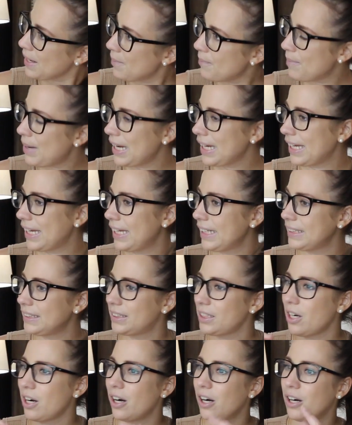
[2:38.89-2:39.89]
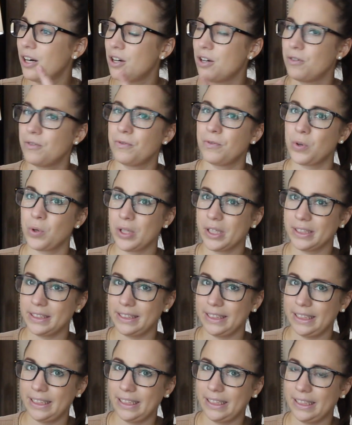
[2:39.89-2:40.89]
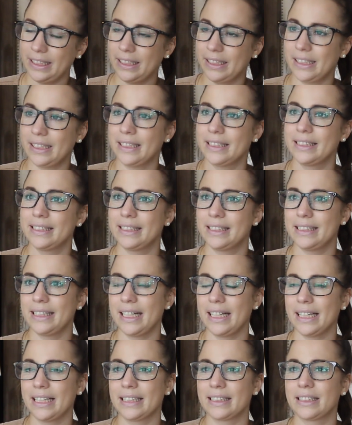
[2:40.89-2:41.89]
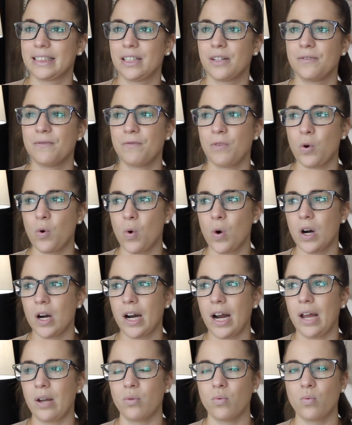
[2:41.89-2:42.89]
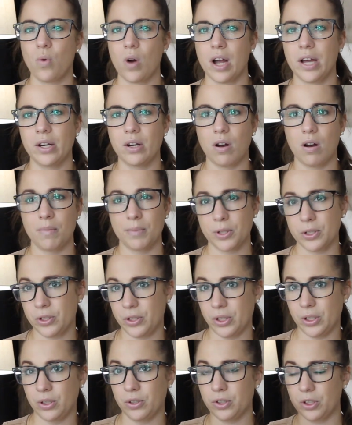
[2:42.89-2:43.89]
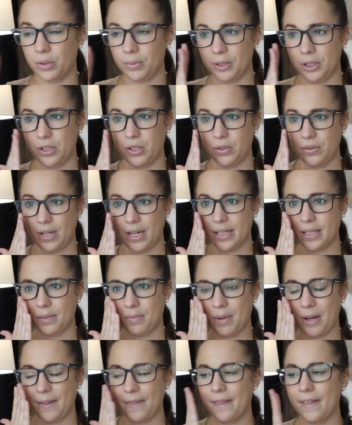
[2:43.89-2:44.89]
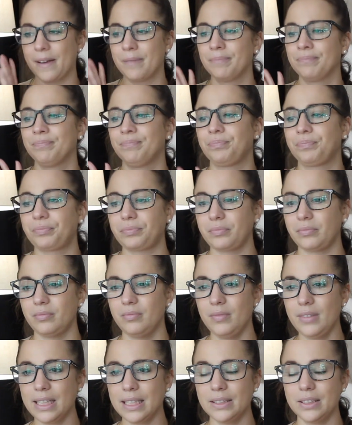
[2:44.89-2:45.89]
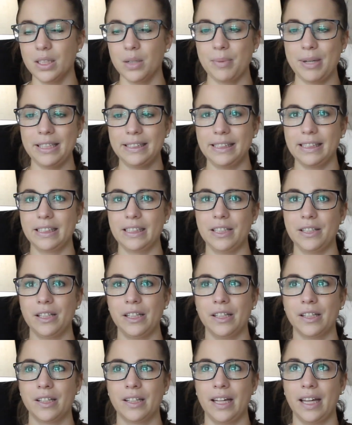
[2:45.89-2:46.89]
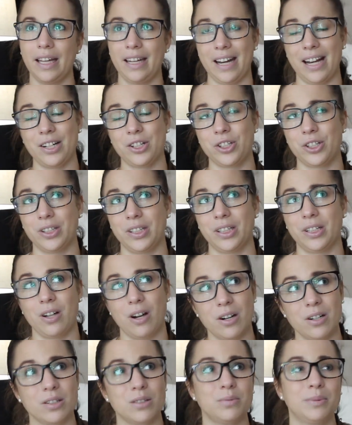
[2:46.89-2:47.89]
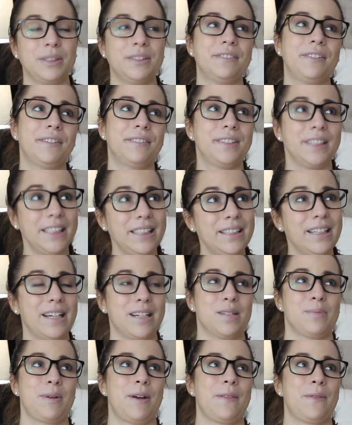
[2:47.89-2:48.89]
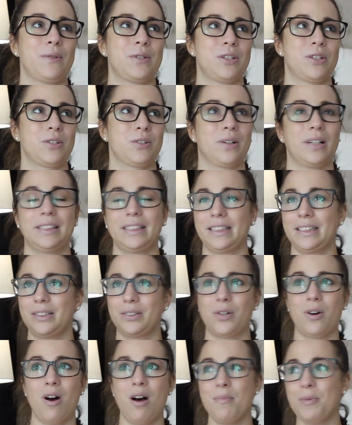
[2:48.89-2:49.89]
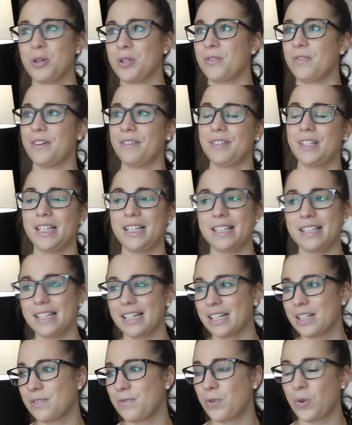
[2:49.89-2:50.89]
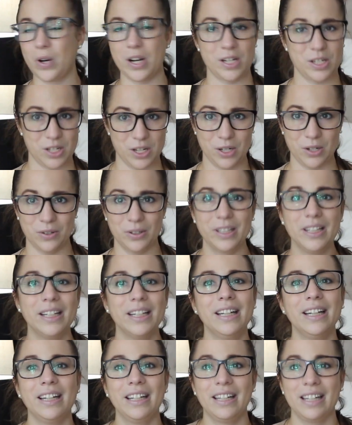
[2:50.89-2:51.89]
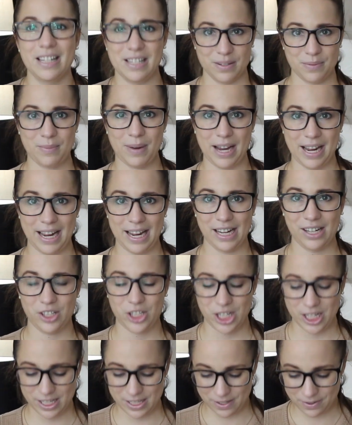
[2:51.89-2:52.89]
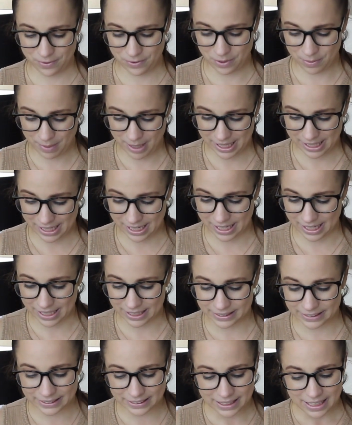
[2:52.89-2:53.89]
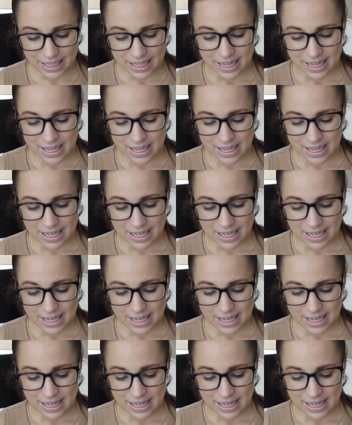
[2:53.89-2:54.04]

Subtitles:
My kids are 14, 6, 4, and 1, almost 2. She'll be 2 next month. So basically, and actually, Carter will be 15 next month, which is crazy. So almost 15, 6, 4, and 2 is my ages for my kids.